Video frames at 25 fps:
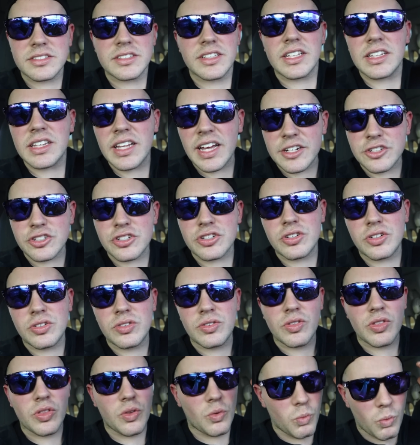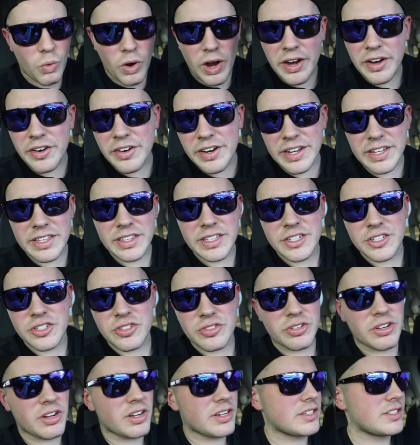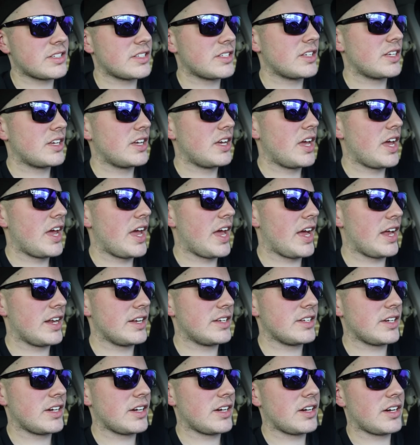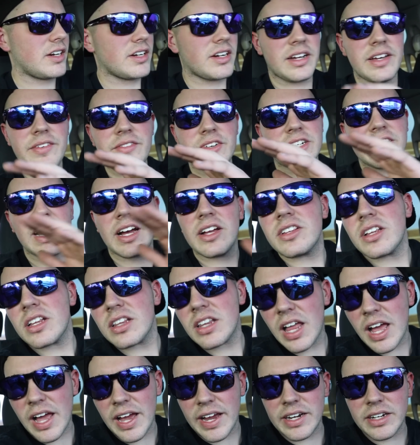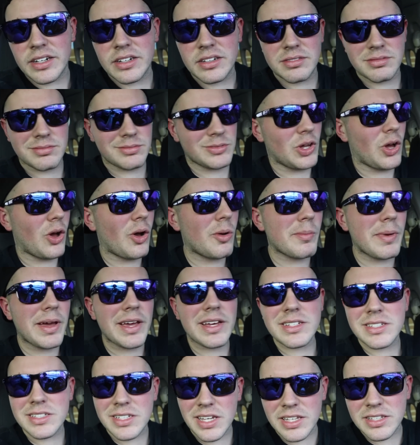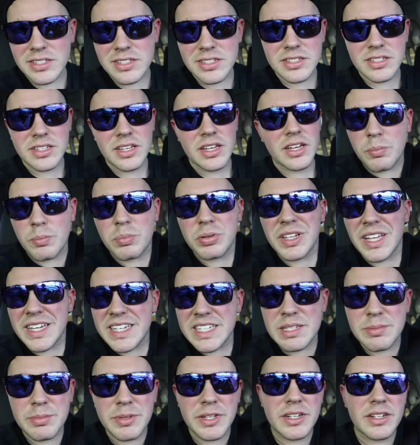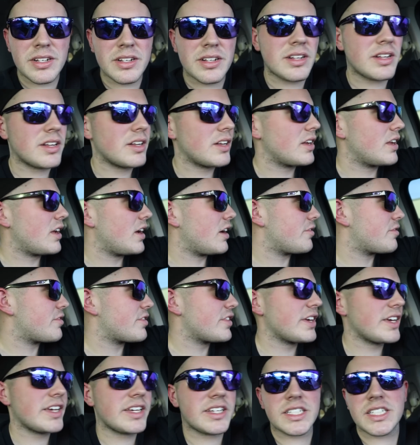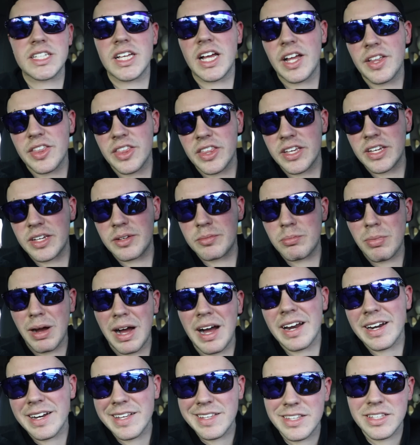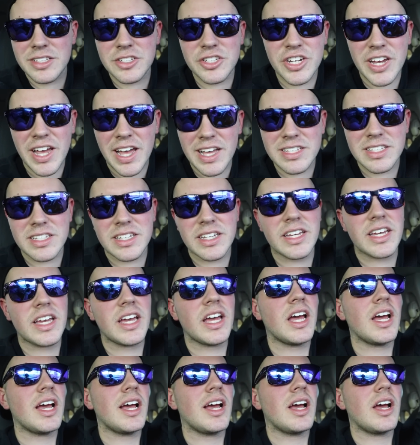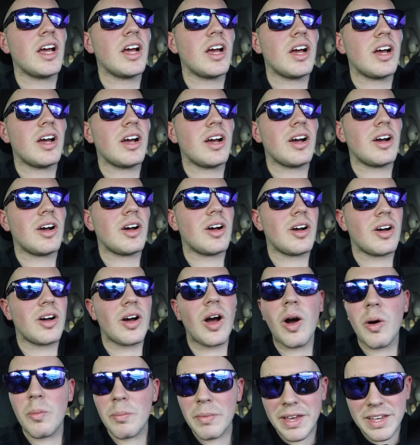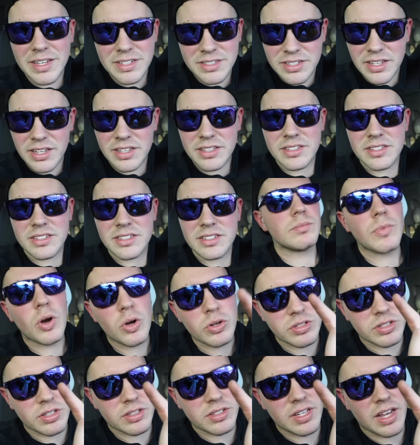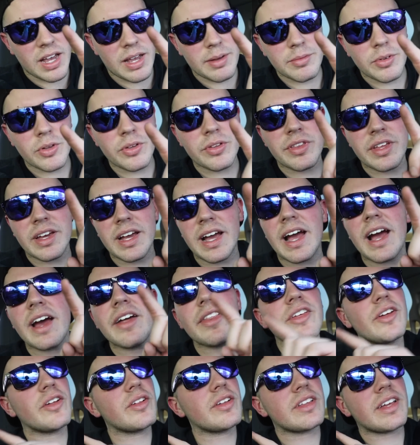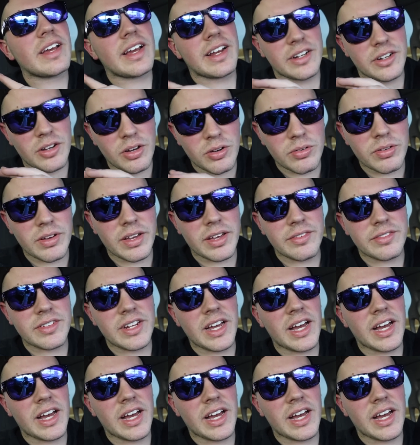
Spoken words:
The electrical, the wiring in these trucks, and even down the line, all makes sense. placement of things on the body, the chassis, all make sense most of the time. The only thing I don't give